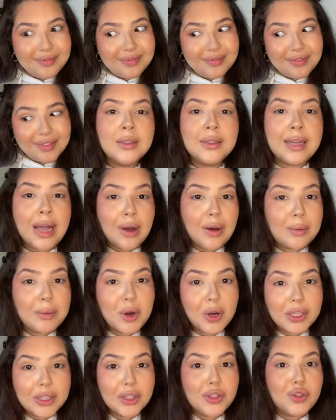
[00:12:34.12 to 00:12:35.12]
Now I'm
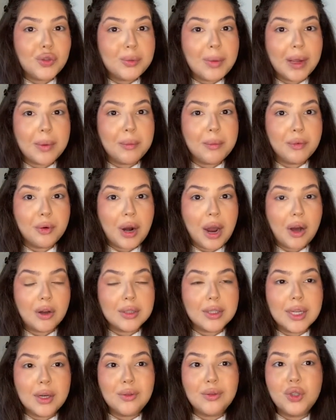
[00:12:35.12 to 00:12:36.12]
going to do my brows.
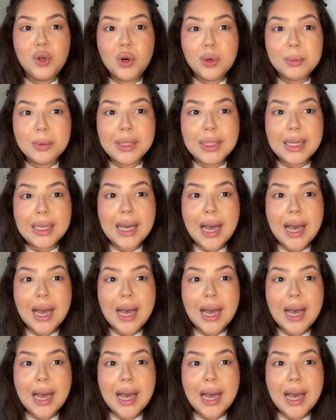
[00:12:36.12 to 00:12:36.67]
Now normally